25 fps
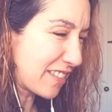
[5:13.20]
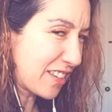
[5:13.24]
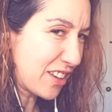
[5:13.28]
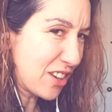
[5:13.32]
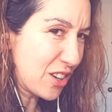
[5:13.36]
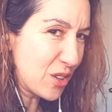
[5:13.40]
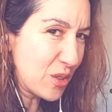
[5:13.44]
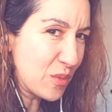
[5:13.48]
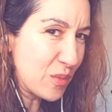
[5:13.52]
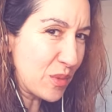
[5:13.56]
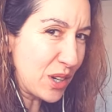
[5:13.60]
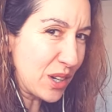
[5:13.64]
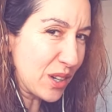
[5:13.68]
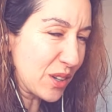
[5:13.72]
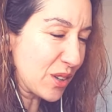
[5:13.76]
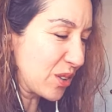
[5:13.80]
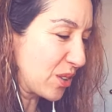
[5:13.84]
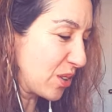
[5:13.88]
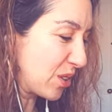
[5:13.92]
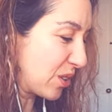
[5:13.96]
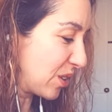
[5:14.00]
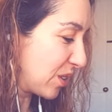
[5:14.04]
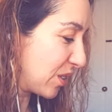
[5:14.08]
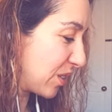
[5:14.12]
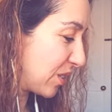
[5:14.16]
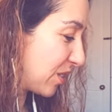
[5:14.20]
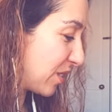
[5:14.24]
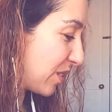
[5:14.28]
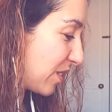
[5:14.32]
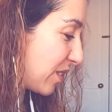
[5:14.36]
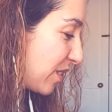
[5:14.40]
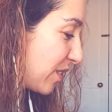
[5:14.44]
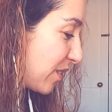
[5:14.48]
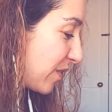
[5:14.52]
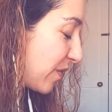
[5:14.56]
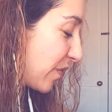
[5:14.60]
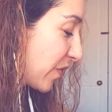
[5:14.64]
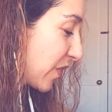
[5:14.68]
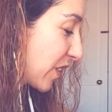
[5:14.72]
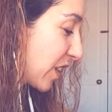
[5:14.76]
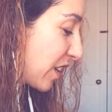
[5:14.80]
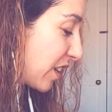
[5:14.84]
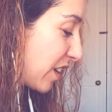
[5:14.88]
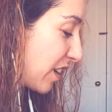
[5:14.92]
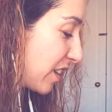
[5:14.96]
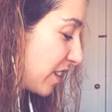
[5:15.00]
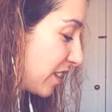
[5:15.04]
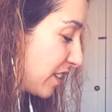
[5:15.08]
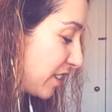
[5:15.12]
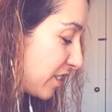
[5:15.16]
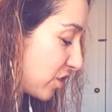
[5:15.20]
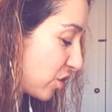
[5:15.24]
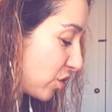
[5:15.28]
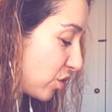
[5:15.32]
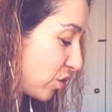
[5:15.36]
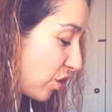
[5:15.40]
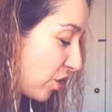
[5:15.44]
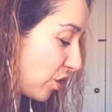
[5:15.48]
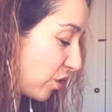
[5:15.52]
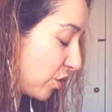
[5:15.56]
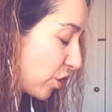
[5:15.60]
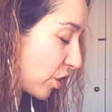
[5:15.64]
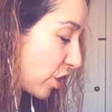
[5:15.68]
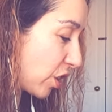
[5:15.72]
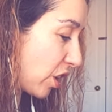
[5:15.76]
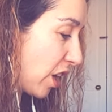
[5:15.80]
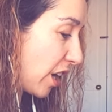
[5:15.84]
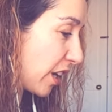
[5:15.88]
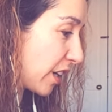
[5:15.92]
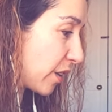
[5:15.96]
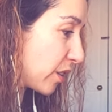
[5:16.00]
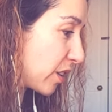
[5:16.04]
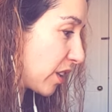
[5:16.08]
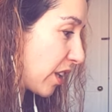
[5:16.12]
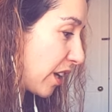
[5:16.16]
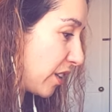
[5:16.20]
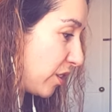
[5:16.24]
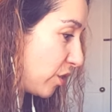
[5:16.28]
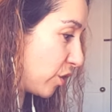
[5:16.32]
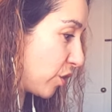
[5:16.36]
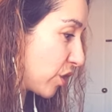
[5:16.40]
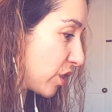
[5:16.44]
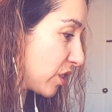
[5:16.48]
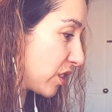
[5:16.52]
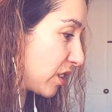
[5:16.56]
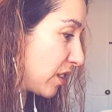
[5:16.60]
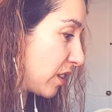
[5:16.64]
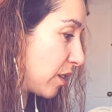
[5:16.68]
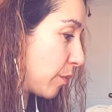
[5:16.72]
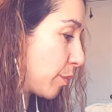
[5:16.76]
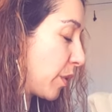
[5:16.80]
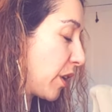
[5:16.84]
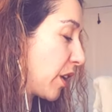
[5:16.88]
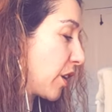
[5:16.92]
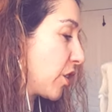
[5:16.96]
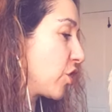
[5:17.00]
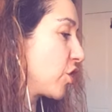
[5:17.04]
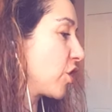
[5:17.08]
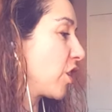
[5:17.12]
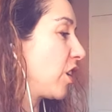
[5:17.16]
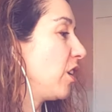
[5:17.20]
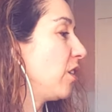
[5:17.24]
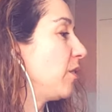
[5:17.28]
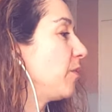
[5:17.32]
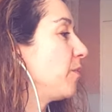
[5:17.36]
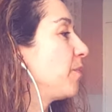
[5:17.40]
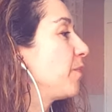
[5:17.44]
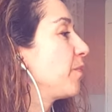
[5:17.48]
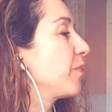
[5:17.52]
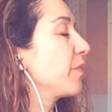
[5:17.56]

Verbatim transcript: Oh my God. Okay, these do not look like they looked in the picture.